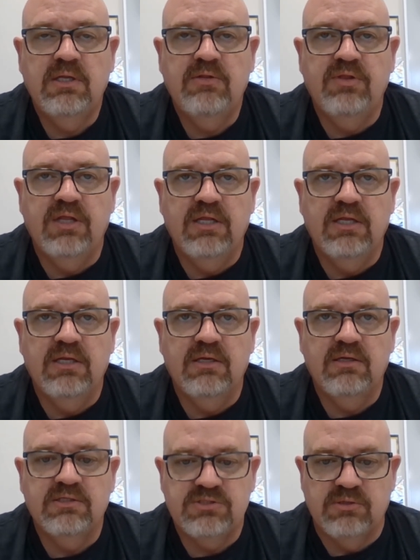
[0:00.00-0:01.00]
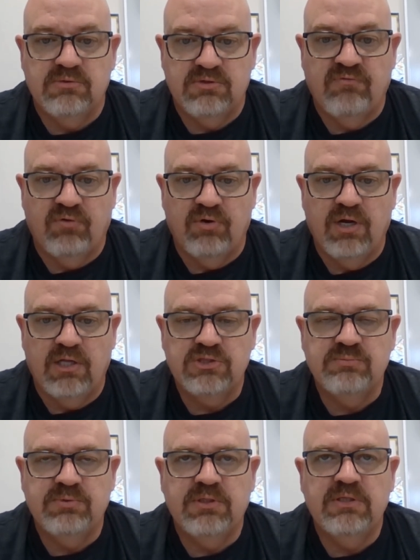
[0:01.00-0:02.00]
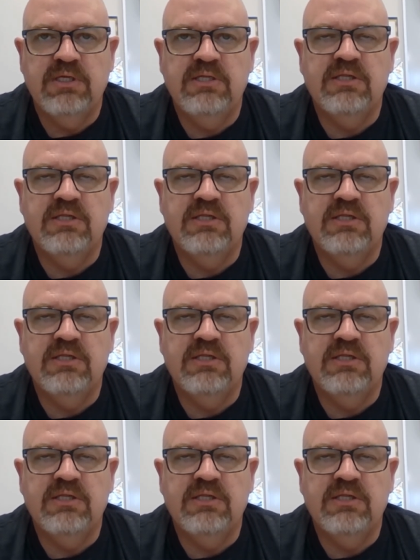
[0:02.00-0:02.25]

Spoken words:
then for your eligibility,